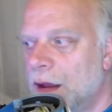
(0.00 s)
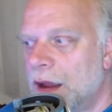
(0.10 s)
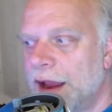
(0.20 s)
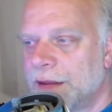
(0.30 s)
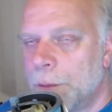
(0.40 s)

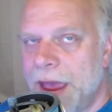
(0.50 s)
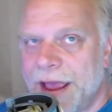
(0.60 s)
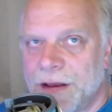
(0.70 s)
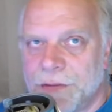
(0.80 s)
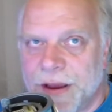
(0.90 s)
like the MAC
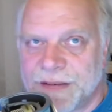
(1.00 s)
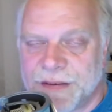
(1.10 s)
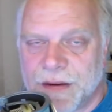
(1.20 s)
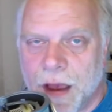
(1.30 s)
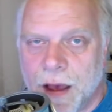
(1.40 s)

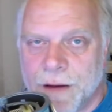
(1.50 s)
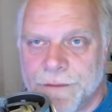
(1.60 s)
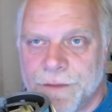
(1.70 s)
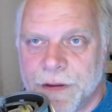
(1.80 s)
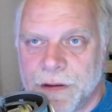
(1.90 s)
address
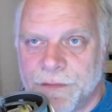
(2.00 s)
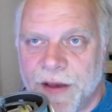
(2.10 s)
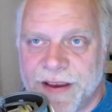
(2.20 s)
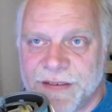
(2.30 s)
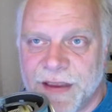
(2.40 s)
of the
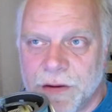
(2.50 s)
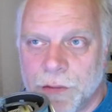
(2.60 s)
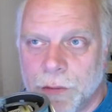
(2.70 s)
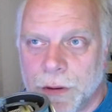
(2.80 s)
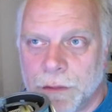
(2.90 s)
device that
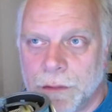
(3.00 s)
you